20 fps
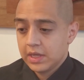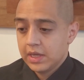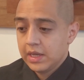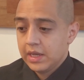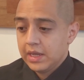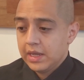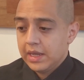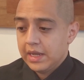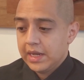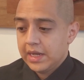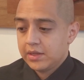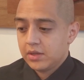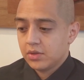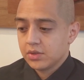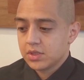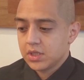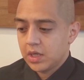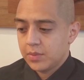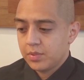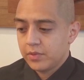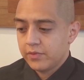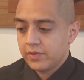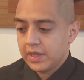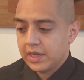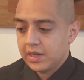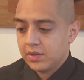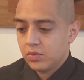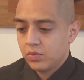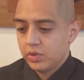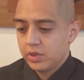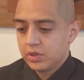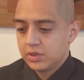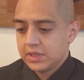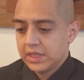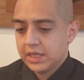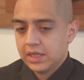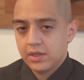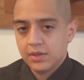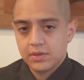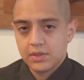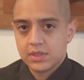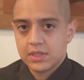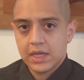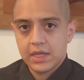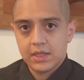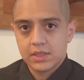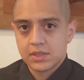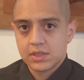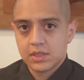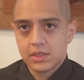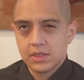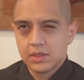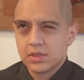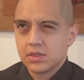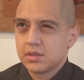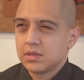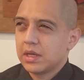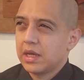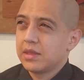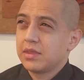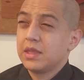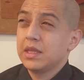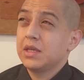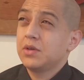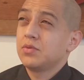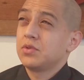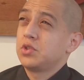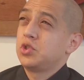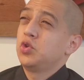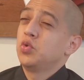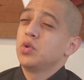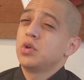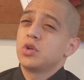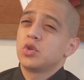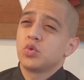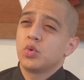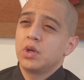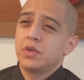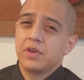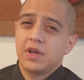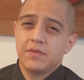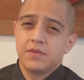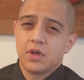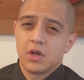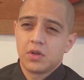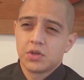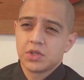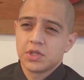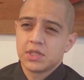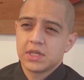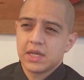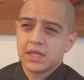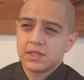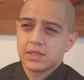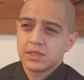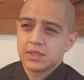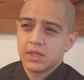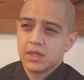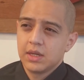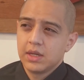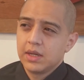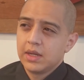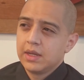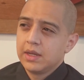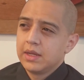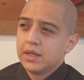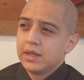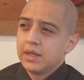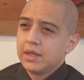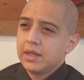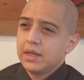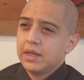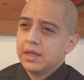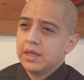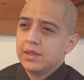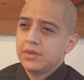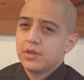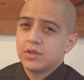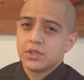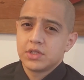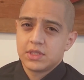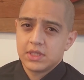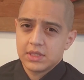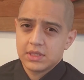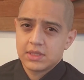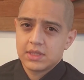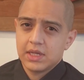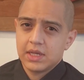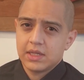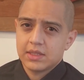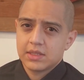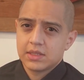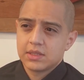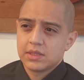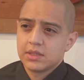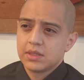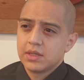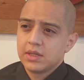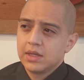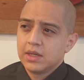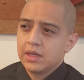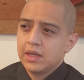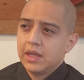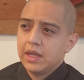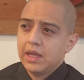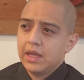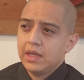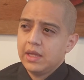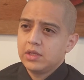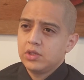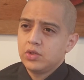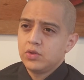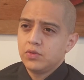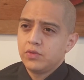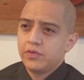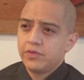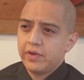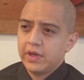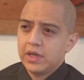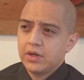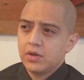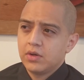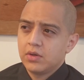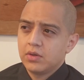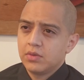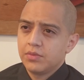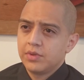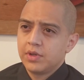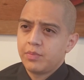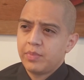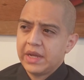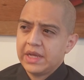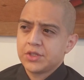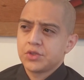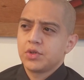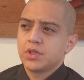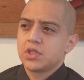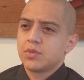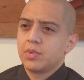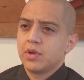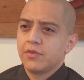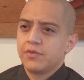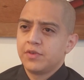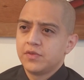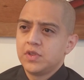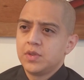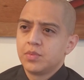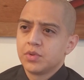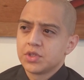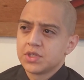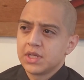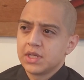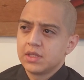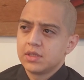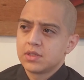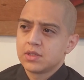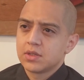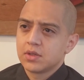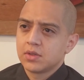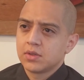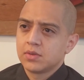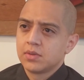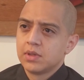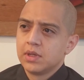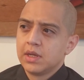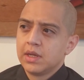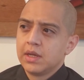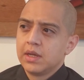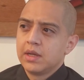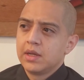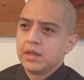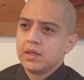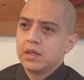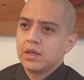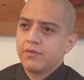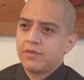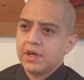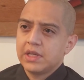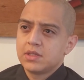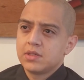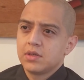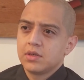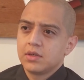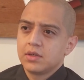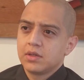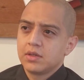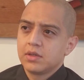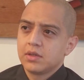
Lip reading: And on top of that, when taking the tests, I think it was $225 a test, and there's 6 tests, and you fail, their pass rate's about 50%. So if I think